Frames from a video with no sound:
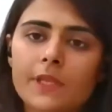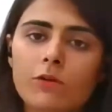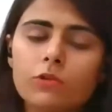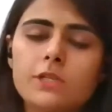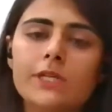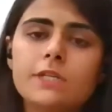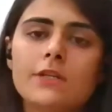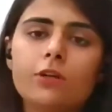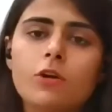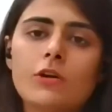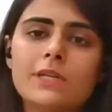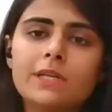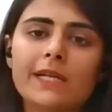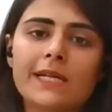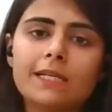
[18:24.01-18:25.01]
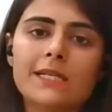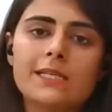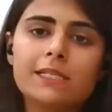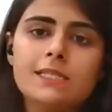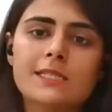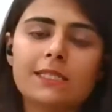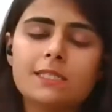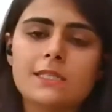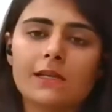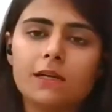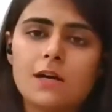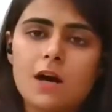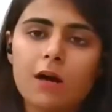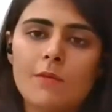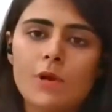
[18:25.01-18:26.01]
who did not get his
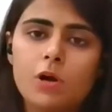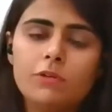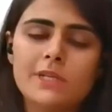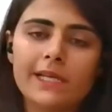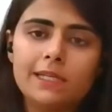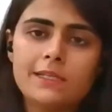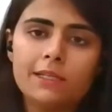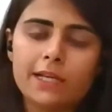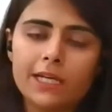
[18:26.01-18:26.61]
amount in